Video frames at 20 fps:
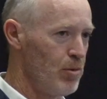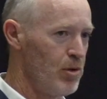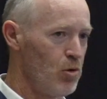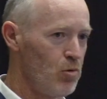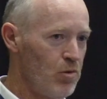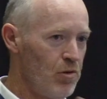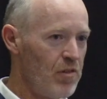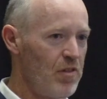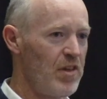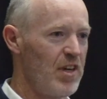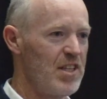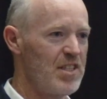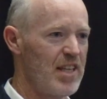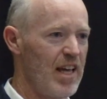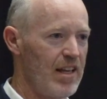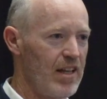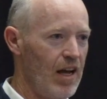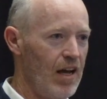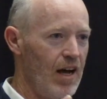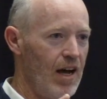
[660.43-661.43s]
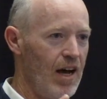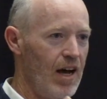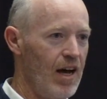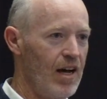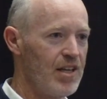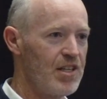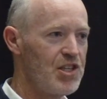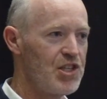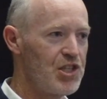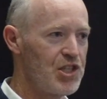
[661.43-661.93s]
me all the things that
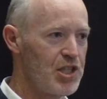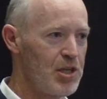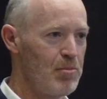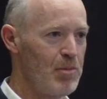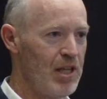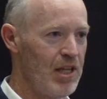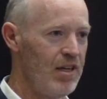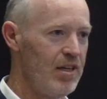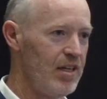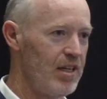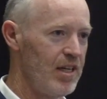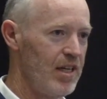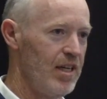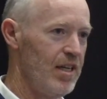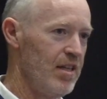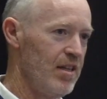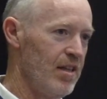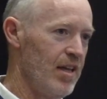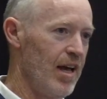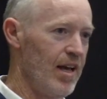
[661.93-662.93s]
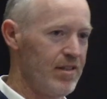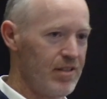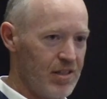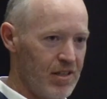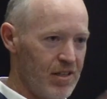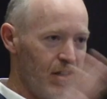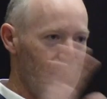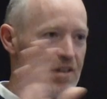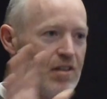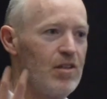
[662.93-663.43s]
are similar in that
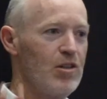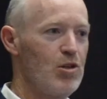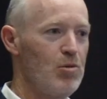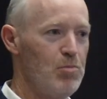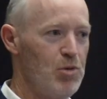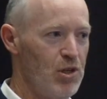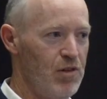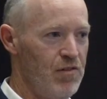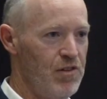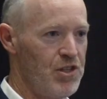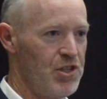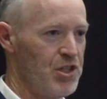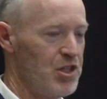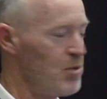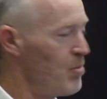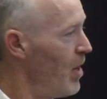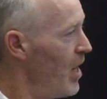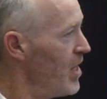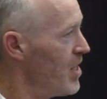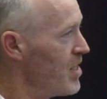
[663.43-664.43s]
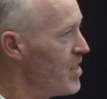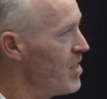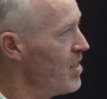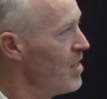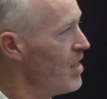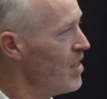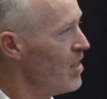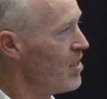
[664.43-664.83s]
computer vision space.